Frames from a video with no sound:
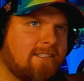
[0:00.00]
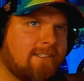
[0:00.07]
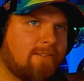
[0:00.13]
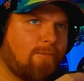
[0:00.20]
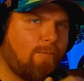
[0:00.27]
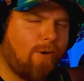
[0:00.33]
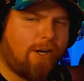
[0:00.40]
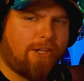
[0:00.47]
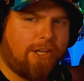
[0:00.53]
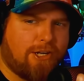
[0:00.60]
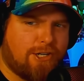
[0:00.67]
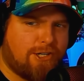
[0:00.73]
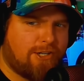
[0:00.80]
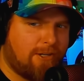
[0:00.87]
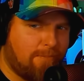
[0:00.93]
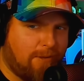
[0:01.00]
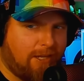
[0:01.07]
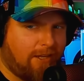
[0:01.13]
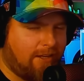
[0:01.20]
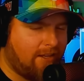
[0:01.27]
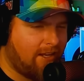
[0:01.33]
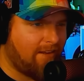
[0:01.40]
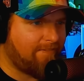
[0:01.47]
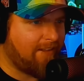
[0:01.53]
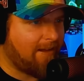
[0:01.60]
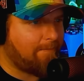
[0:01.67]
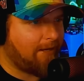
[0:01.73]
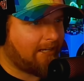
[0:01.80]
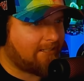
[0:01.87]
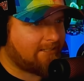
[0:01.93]
where they should be, if
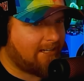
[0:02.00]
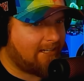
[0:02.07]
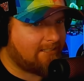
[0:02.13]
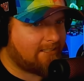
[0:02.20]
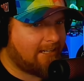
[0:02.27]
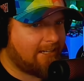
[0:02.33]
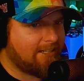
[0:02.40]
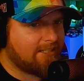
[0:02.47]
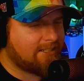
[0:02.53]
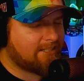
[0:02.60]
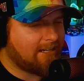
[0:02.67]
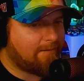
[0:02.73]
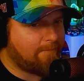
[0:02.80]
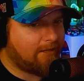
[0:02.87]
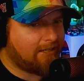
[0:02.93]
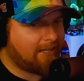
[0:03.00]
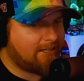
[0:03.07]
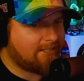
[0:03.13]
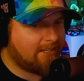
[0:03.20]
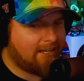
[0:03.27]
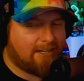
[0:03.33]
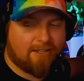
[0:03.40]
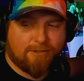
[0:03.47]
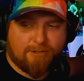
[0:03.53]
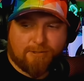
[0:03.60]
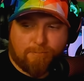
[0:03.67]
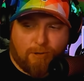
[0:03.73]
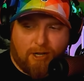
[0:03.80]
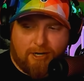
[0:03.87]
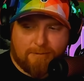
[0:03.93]
that makes sense. And this is something, like I said, this was
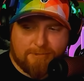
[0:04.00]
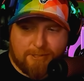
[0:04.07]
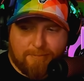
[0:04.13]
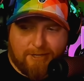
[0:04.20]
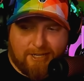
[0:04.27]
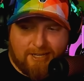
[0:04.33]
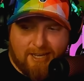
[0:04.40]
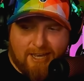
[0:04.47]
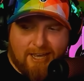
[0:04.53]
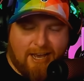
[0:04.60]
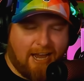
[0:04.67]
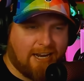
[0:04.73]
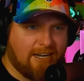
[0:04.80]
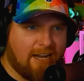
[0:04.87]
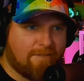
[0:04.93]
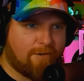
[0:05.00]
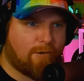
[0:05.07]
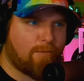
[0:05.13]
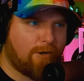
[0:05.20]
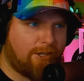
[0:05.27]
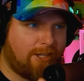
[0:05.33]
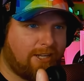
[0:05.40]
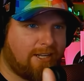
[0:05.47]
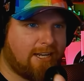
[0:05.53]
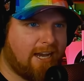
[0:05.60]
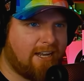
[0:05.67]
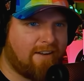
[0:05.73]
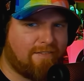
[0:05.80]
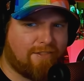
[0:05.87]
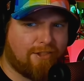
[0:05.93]
brought up to me. I never really
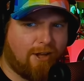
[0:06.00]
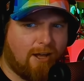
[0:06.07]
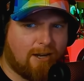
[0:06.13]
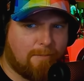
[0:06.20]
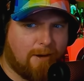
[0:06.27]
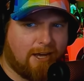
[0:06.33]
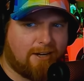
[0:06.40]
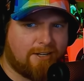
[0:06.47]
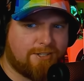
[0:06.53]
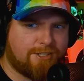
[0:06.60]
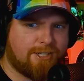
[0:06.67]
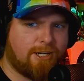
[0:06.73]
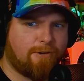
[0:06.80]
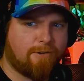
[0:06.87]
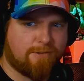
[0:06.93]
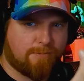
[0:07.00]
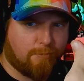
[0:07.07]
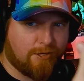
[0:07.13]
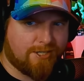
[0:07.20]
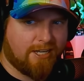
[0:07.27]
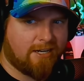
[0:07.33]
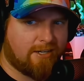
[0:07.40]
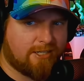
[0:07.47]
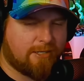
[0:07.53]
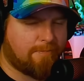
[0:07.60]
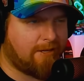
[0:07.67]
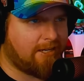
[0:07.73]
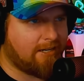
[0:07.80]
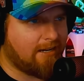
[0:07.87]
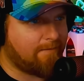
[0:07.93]
kind of thought about it until it was presented to
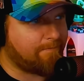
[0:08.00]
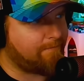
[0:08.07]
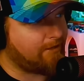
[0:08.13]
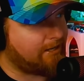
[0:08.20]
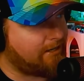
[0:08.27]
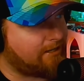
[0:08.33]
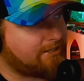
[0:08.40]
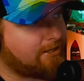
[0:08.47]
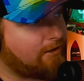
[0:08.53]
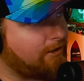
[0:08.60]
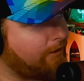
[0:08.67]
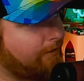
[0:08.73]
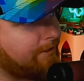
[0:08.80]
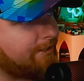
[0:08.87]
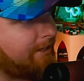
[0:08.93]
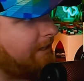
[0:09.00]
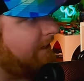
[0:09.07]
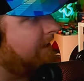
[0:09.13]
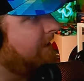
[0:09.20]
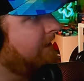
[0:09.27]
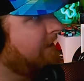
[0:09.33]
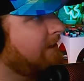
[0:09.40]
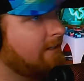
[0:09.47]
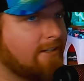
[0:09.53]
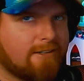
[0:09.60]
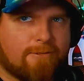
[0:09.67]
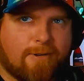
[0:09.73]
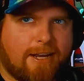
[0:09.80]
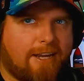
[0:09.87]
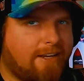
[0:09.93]
me, and I start noticing,
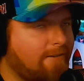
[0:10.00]
wait,